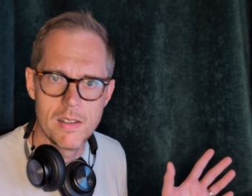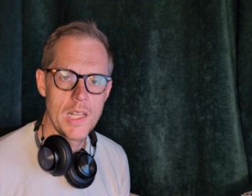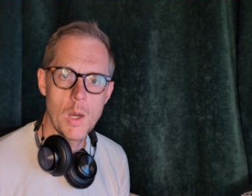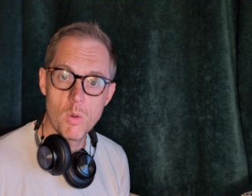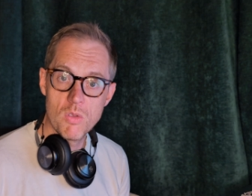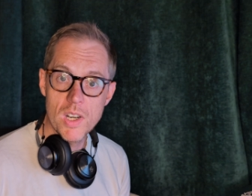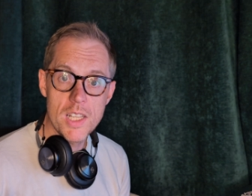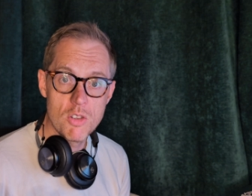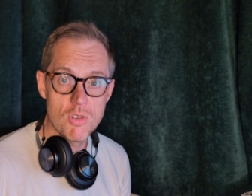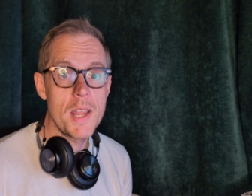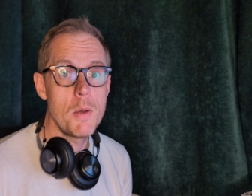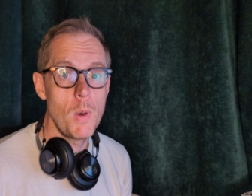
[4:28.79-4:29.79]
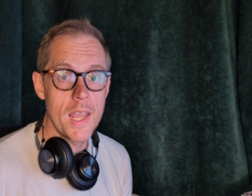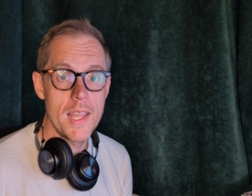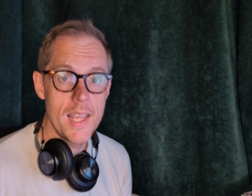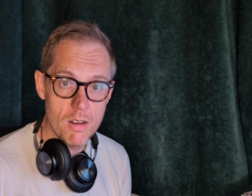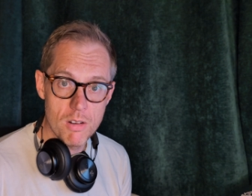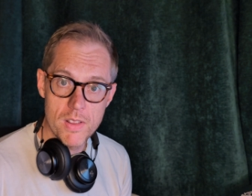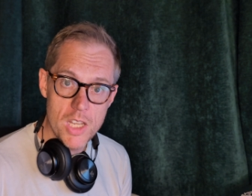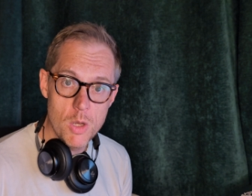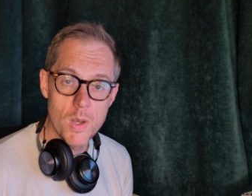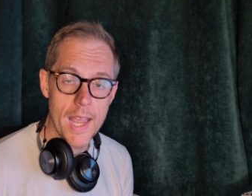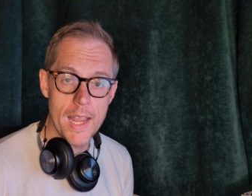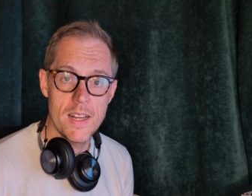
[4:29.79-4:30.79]
Now, a really great way here in the
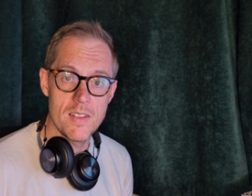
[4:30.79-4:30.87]
UK